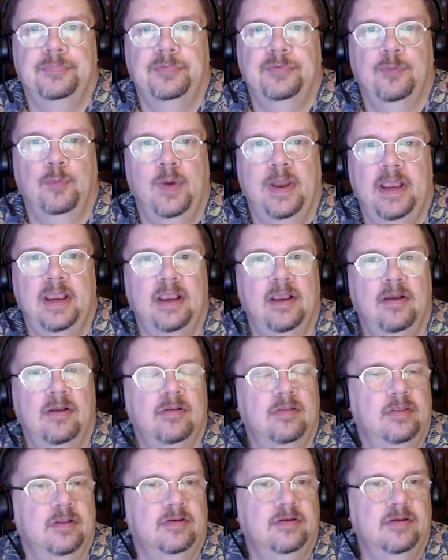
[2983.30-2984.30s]
way
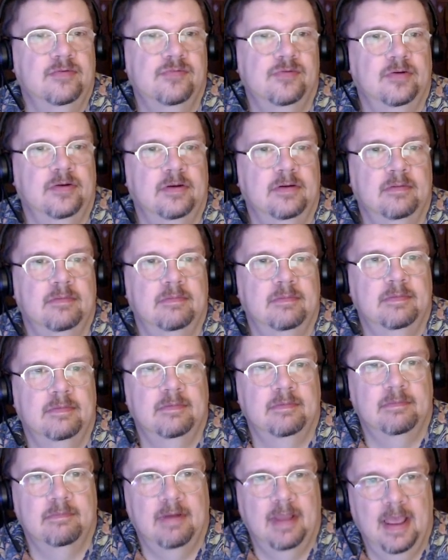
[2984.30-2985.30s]
the different
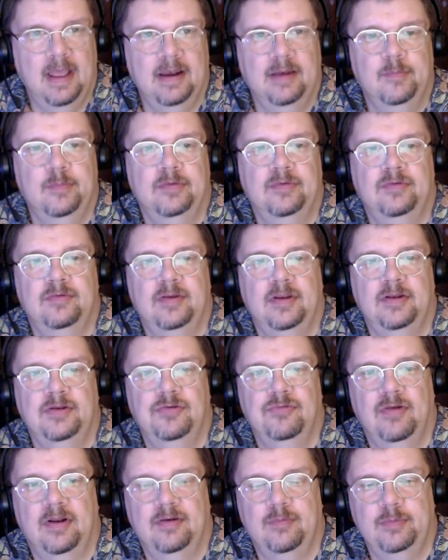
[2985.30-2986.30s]
elements
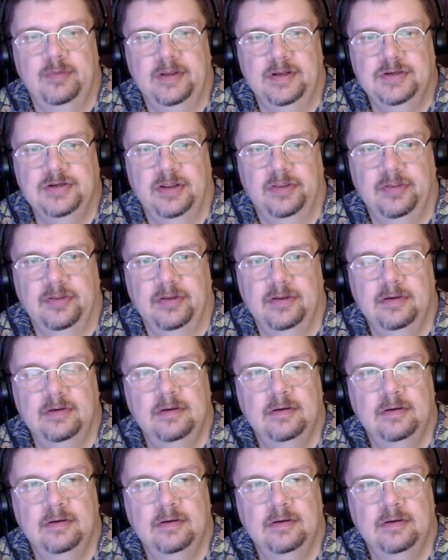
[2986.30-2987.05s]
interact with each other,